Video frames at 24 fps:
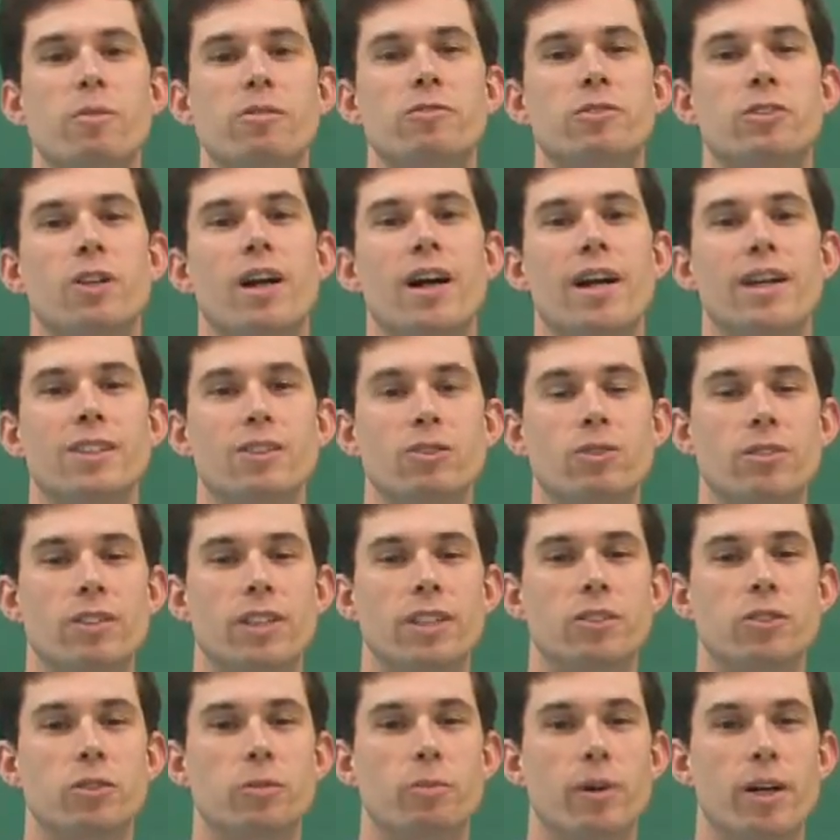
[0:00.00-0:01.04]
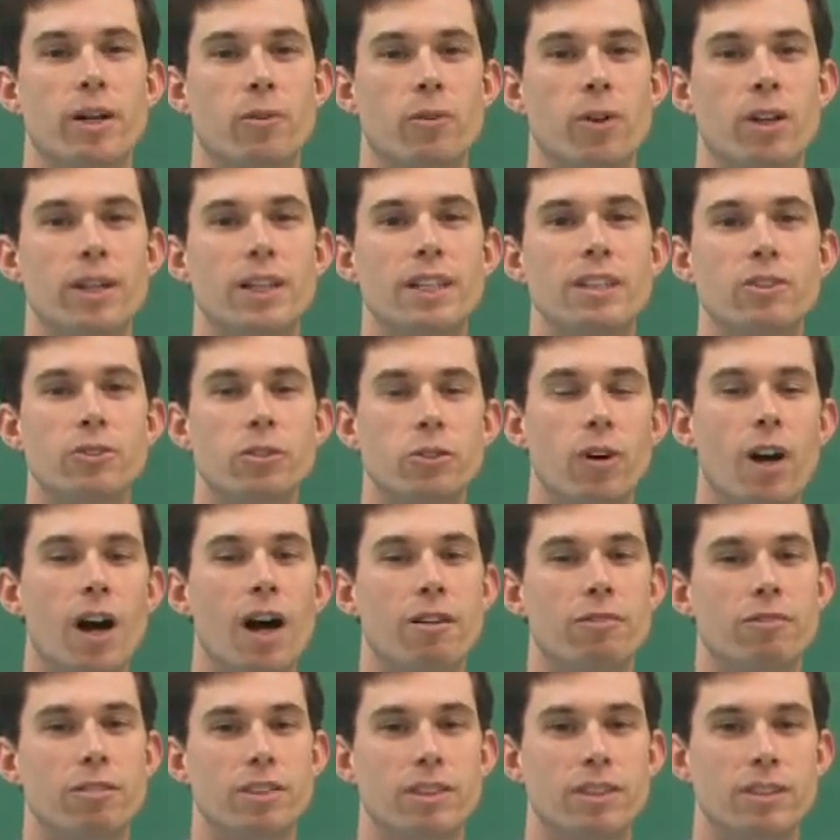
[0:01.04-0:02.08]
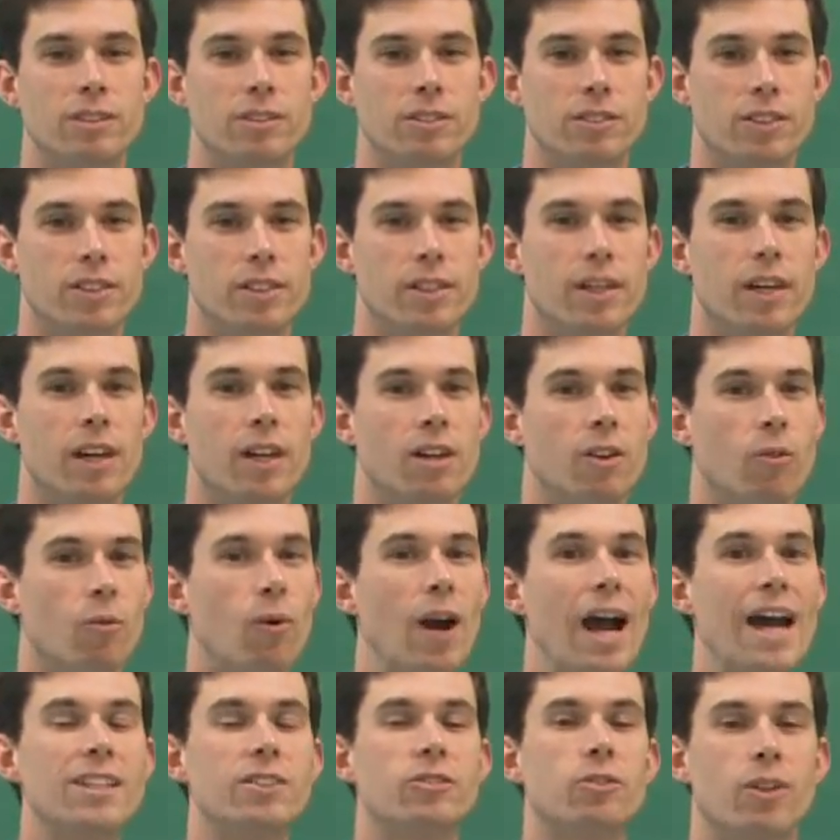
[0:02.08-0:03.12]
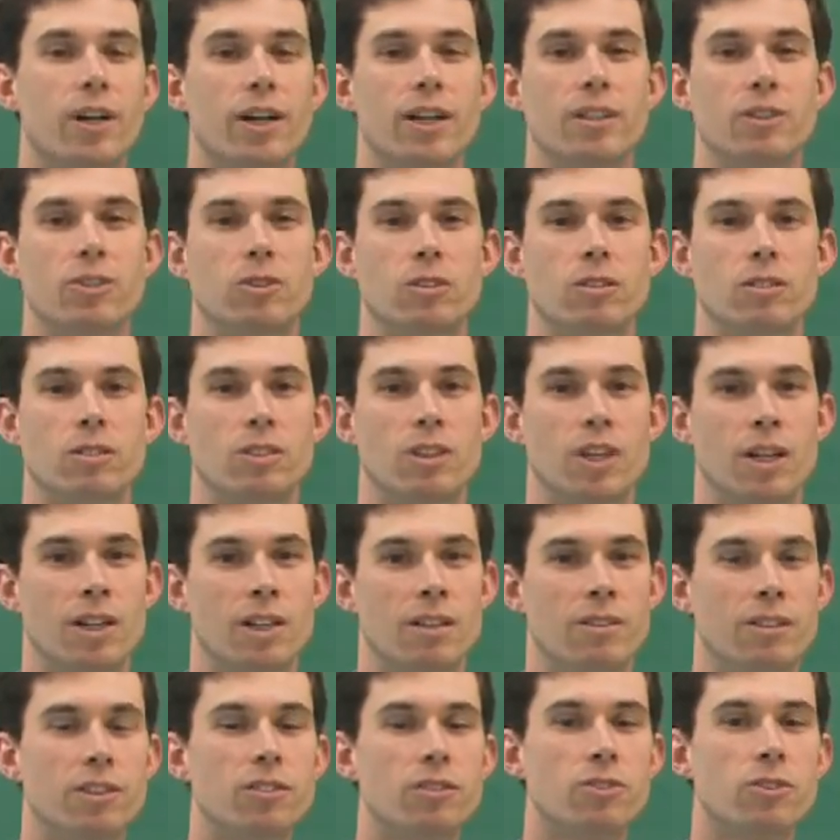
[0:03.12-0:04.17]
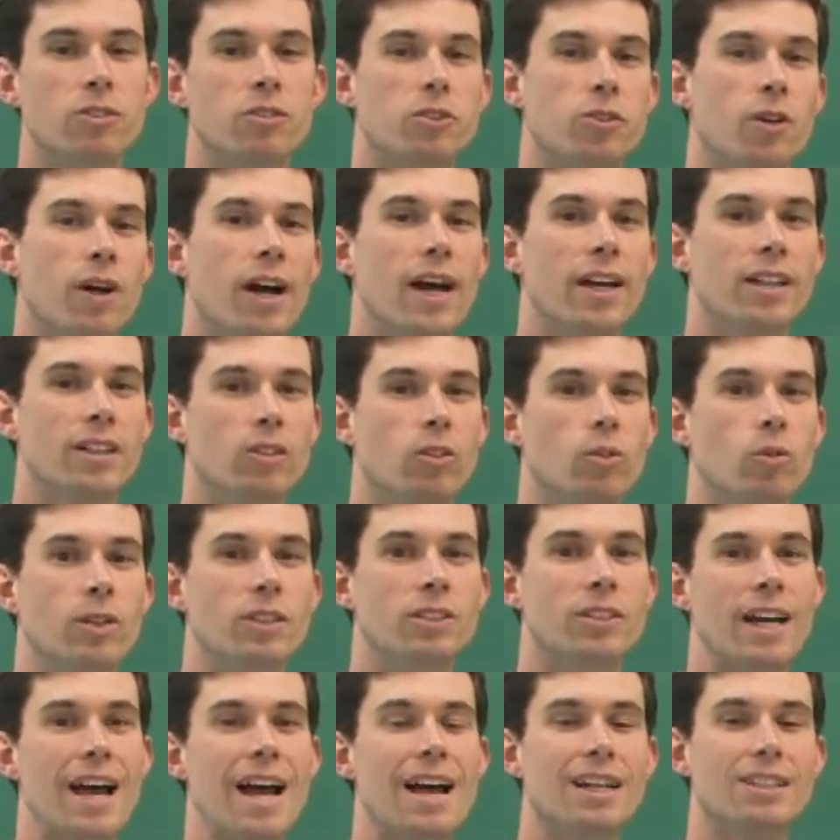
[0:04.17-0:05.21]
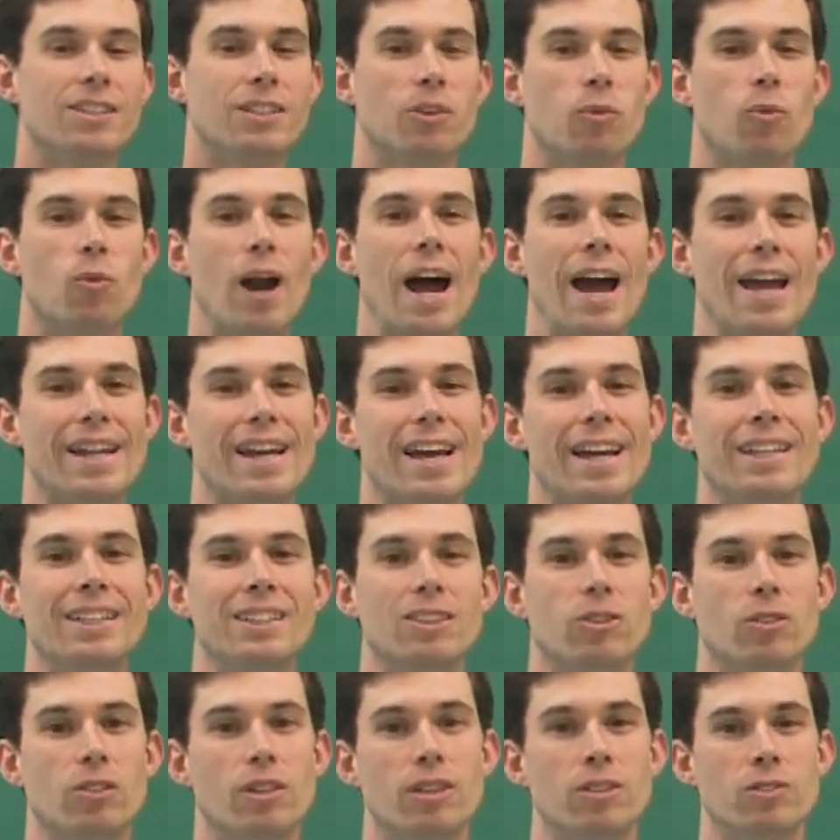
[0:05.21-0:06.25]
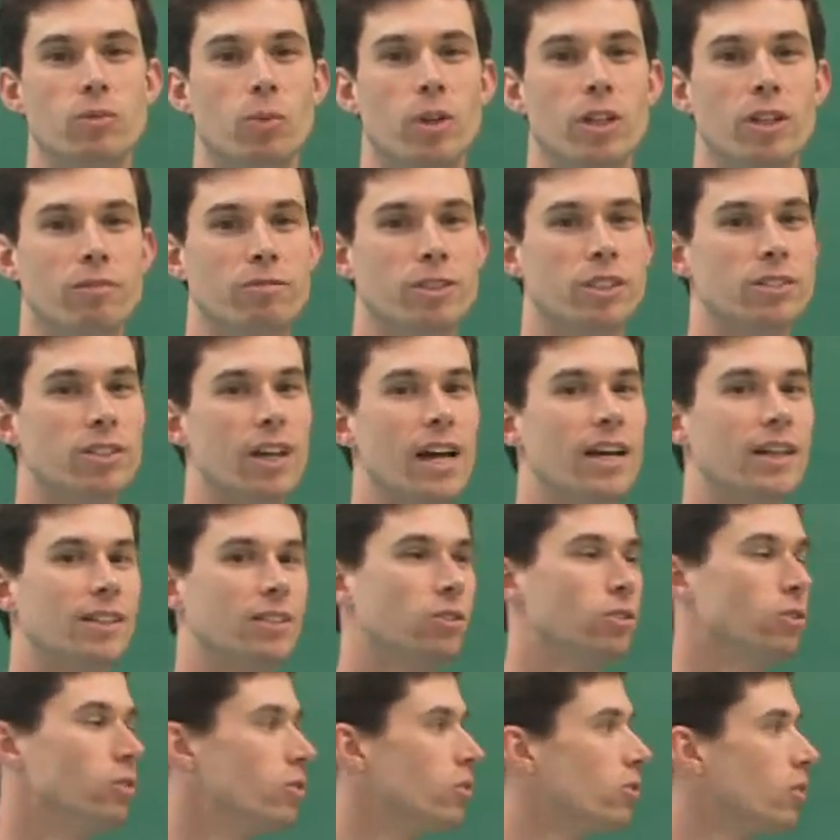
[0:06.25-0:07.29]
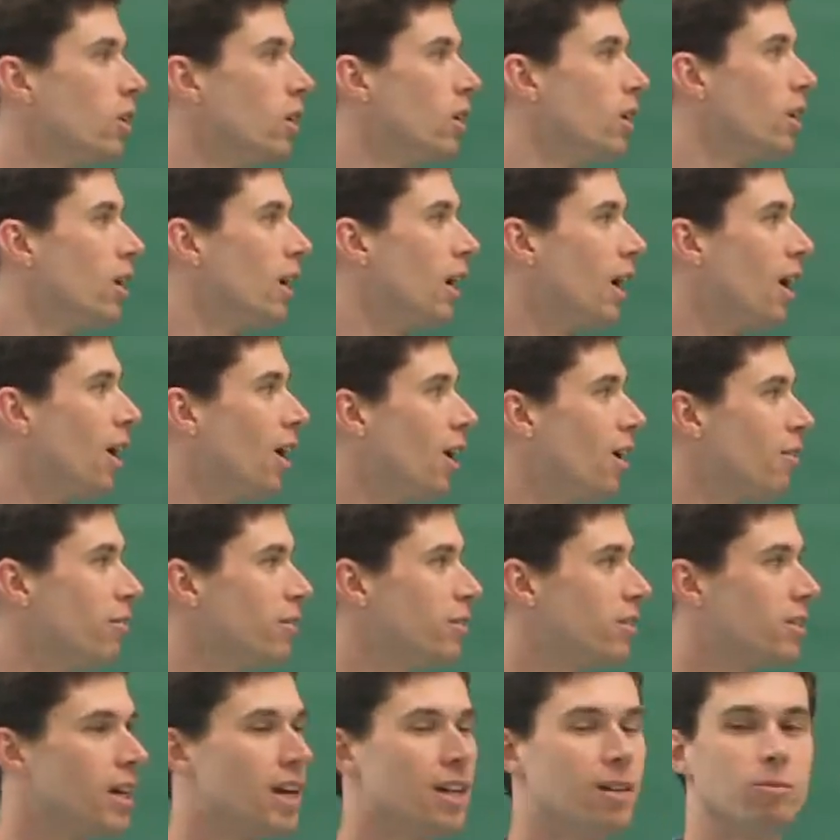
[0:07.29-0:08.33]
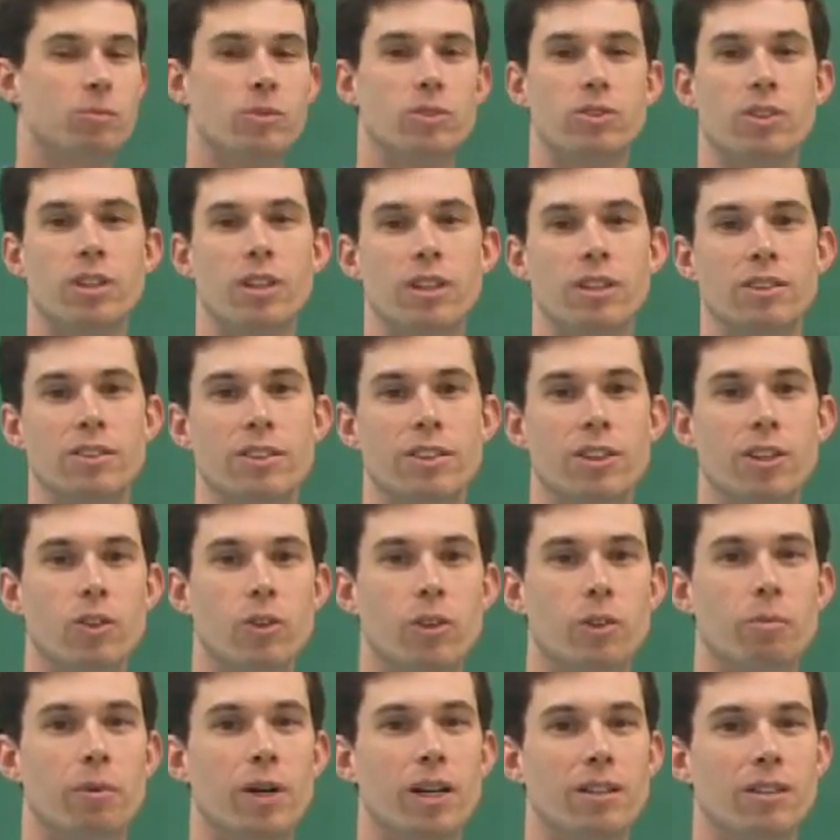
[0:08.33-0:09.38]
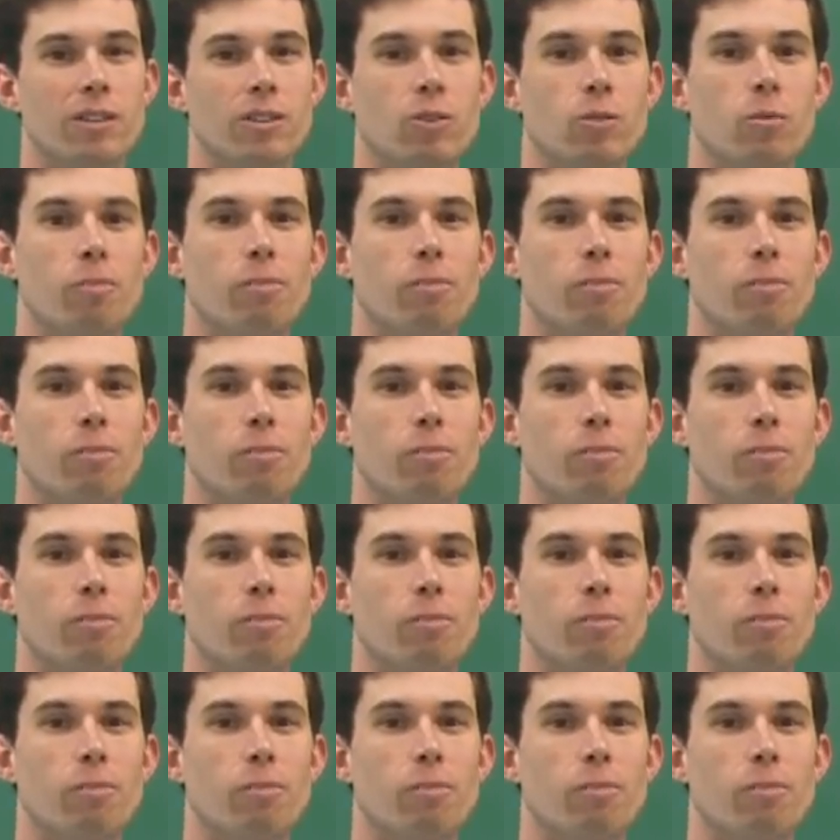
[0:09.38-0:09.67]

of triangle that you may run into often is the right triangle. This is a triangle which has a right angle as one of its angles, oftentimes denoted by the little